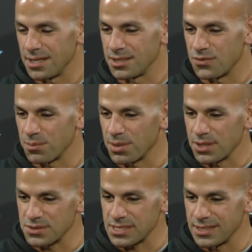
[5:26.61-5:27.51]
different
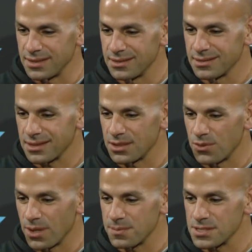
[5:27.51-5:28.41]
players getting
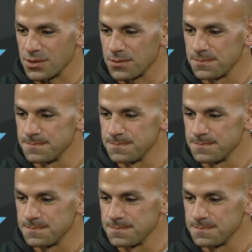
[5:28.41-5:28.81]
reps. So,